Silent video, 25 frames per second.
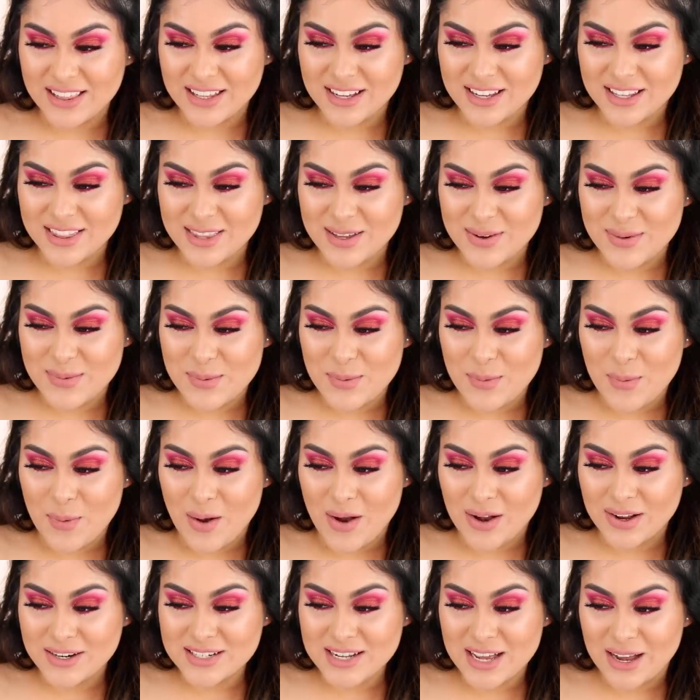Look at the
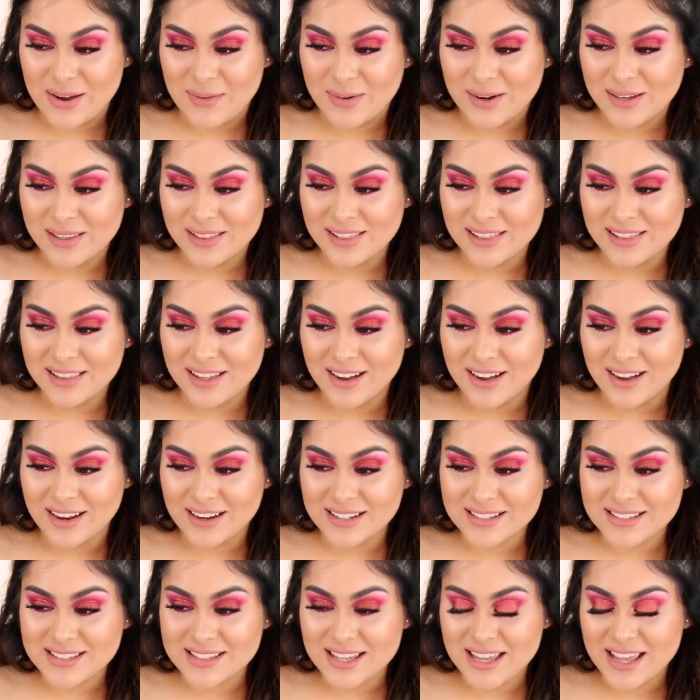wand, how it
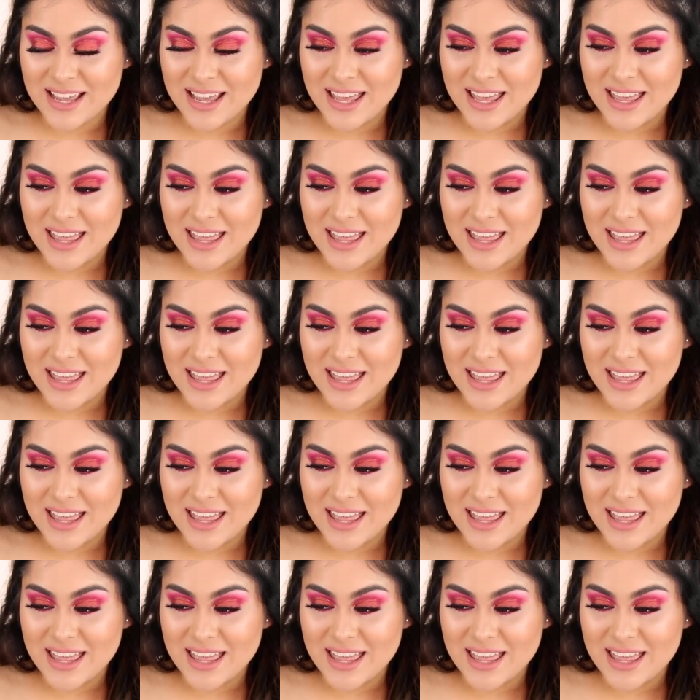looks.